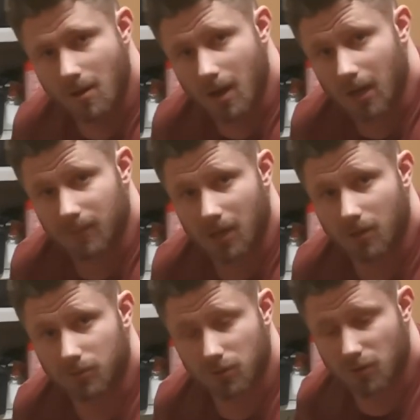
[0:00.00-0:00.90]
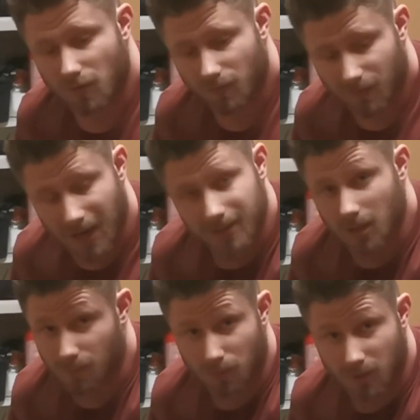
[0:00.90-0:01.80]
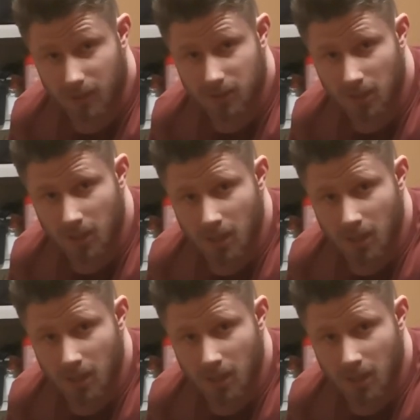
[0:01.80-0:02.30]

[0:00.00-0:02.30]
I'm now going to do some flat dumbbell press.